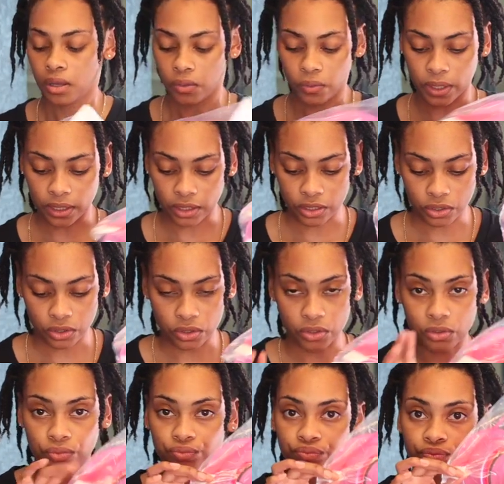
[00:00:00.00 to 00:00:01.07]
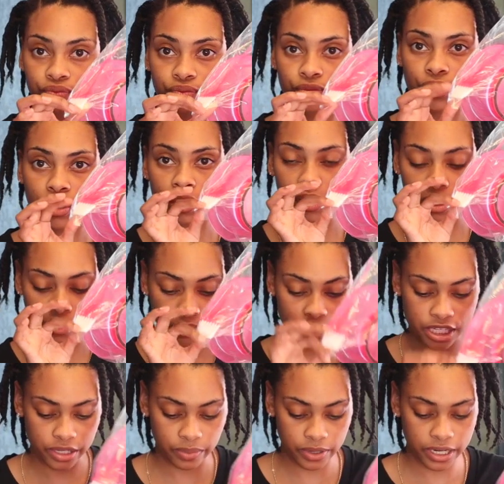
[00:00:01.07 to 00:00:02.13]
you know, a little
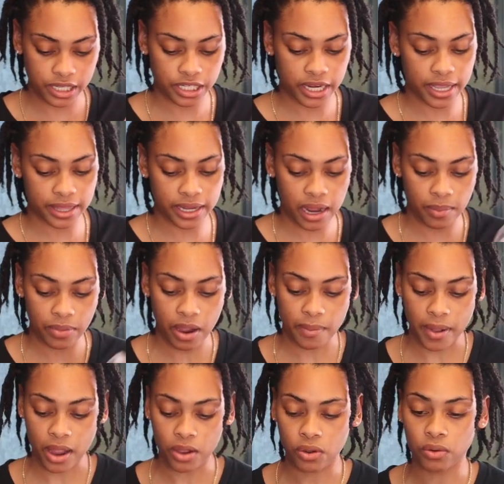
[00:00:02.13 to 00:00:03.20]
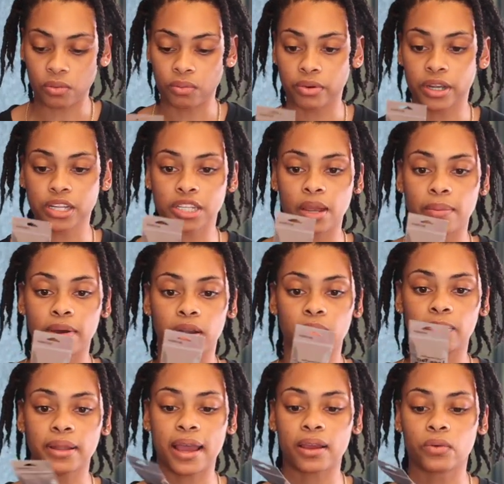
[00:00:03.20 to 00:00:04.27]
brushy brush. And then I bought my own brush. I bought
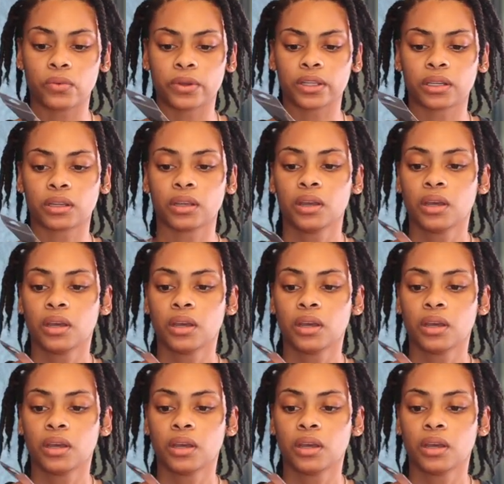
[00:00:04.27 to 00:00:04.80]
a black one,